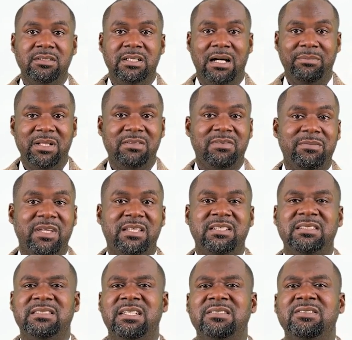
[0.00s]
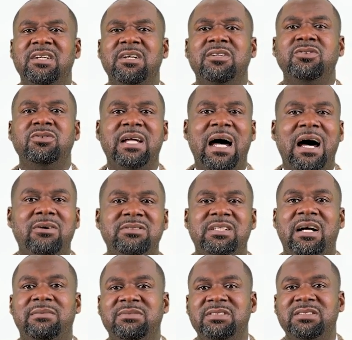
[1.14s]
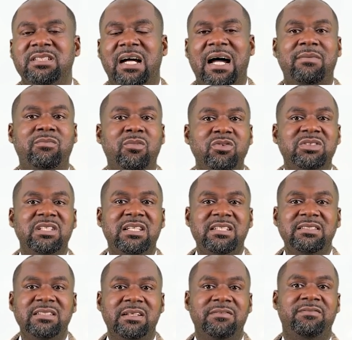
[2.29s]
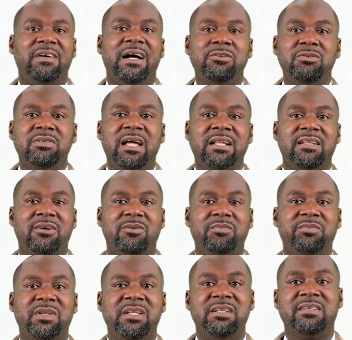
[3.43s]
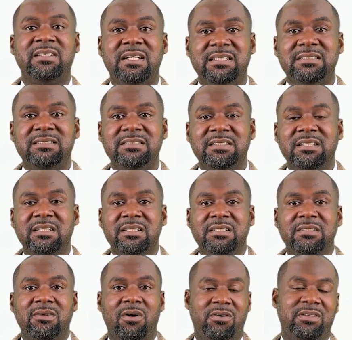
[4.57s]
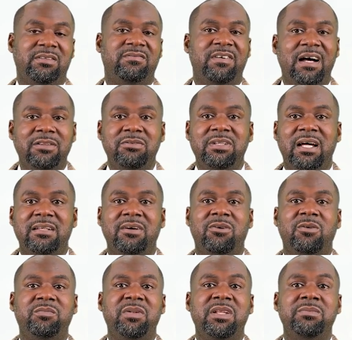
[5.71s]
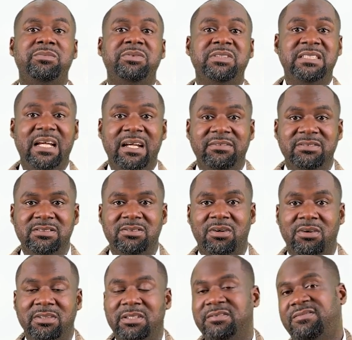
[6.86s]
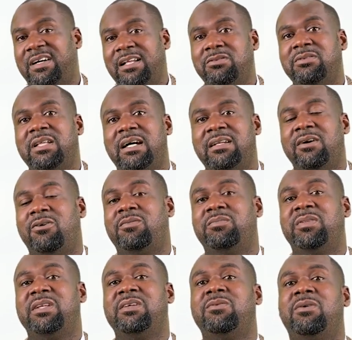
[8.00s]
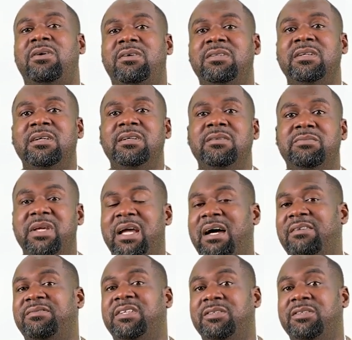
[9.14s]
I believe I'm making sense. So the outcomes are mostly the value that the company creates, or the value that the company preserves, or the value that the company may have